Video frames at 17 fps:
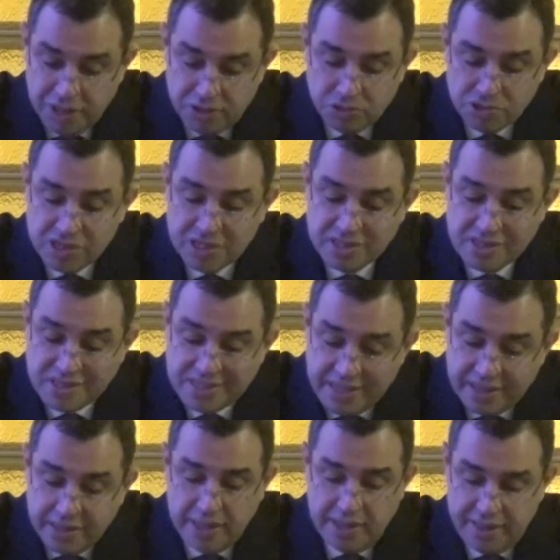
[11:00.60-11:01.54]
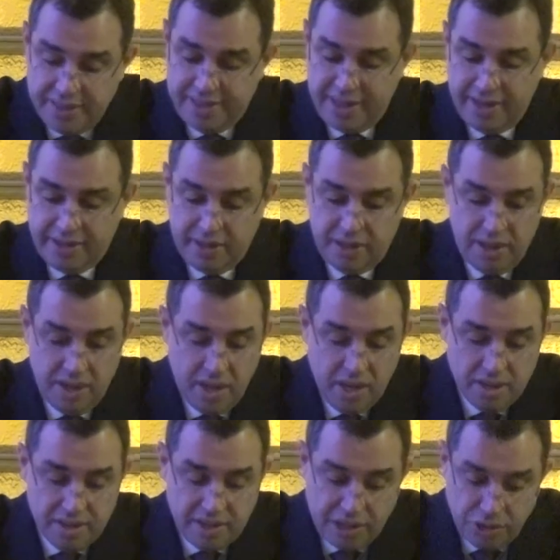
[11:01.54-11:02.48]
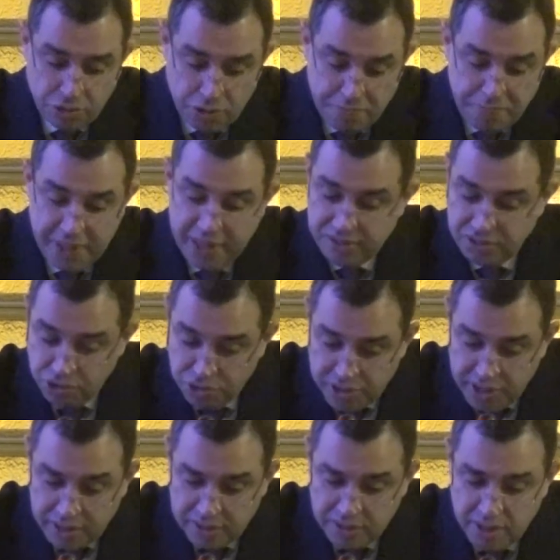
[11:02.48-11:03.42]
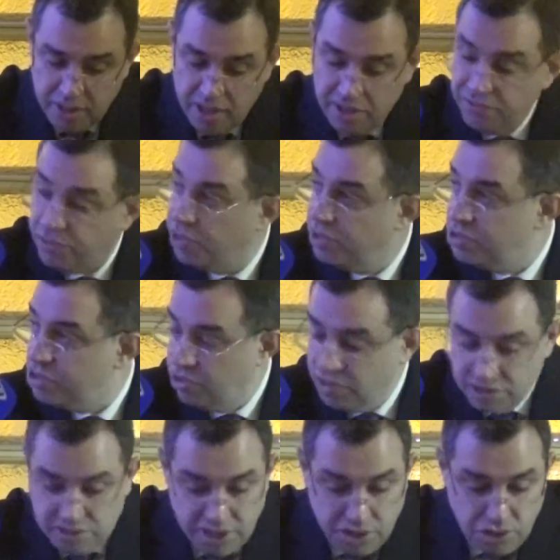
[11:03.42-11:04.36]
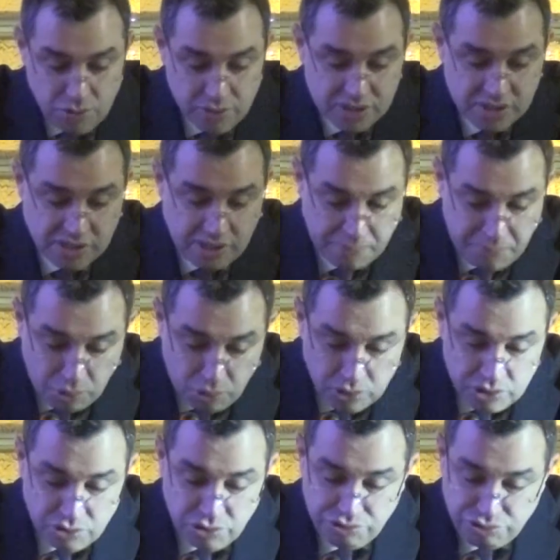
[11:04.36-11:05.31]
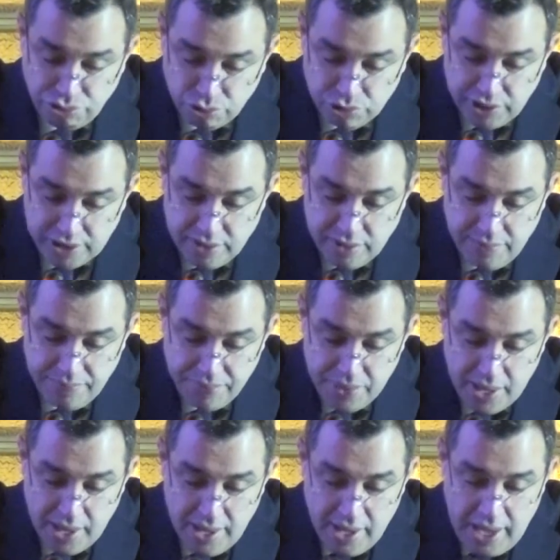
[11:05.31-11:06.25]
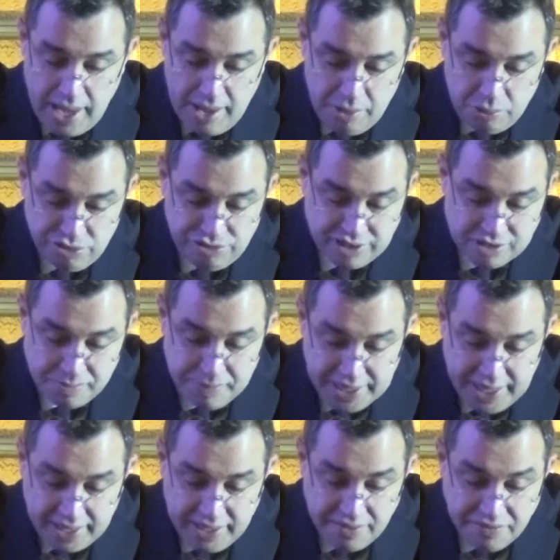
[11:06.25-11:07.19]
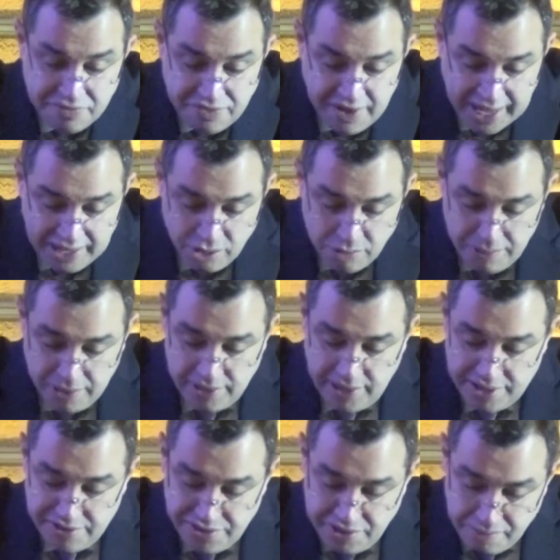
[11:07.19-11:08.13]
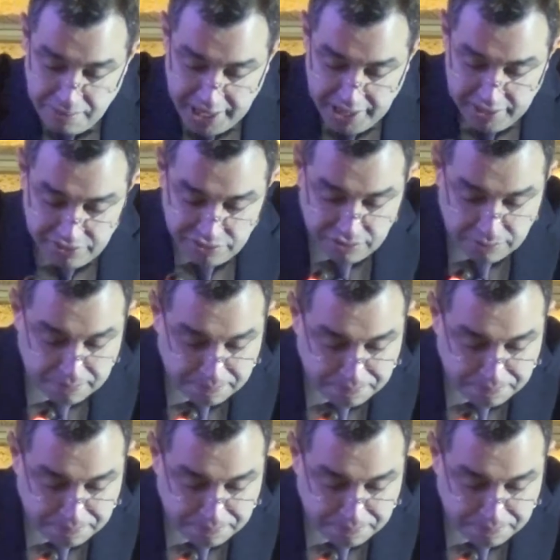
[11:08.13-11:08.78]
to sincerely thank the European Union for its continuous support to Jordan, which has been an invaluable and remains